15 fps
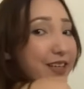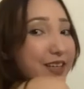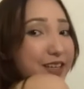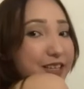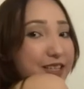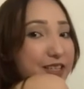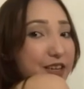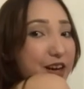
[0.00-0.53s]

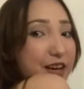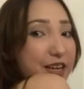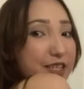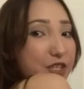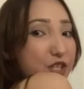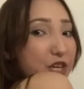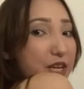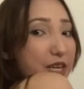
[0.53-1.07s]
It's not as
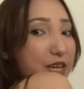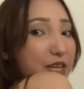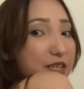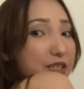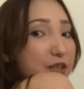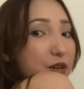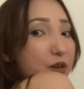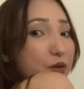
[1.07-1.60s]
cheeky,
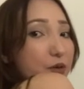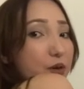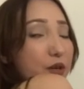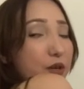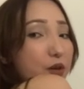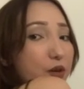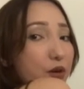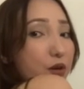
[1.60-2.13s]
so
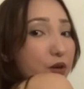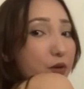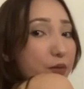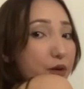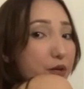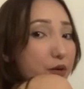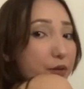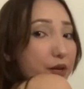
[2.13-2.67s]

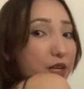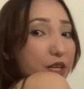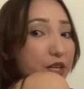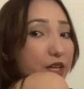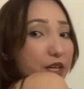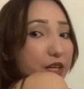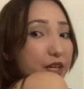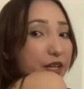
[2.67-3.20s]
we're doing
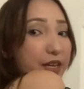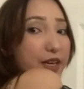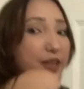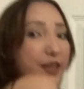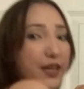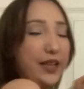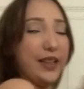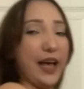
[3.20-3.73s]
good
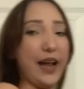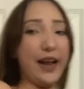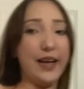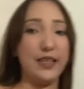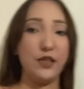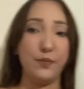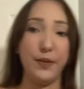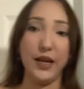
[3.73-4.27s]
in that
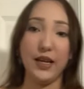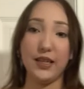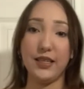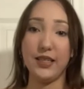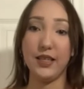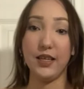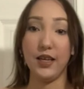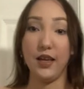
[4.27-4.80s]

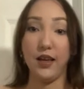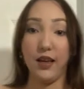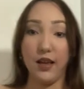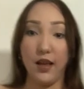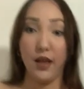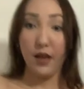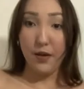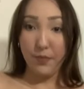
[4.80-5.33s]
aspect.
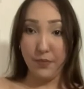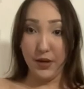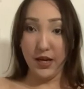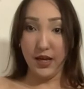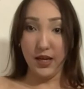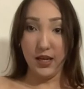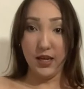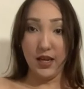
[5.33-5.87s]

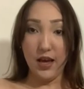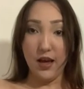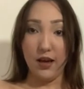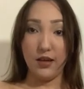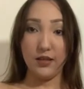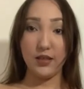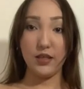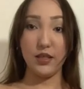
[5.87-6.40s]
But yeah,
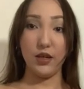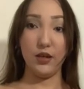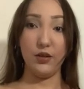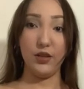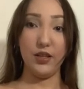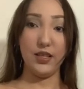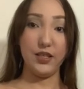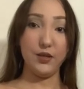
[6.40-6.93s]
so
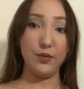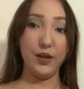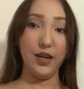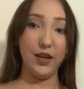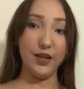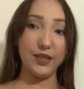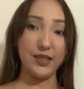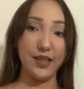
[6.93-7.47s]
this is what it
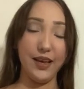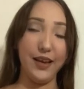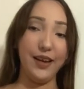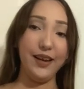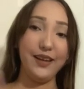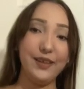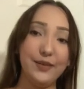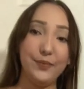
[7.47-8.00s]
looks
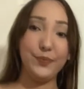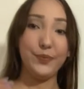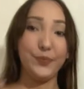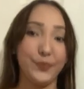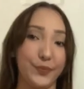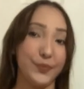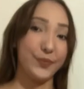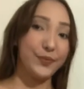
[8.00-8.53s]
like.
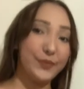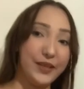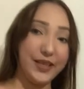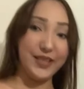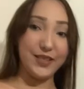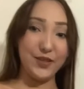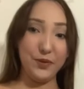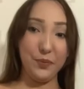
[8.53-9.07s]

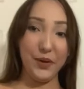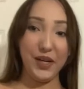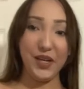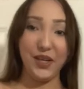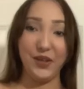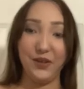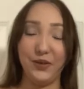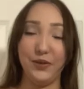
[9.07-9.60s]
It's super
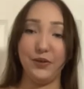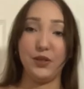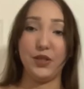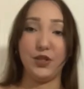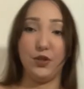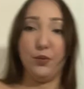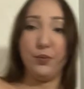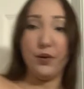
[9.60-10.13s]
cute,
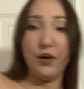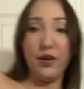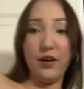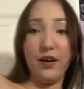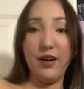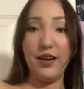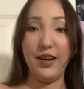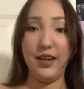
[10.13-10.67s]
super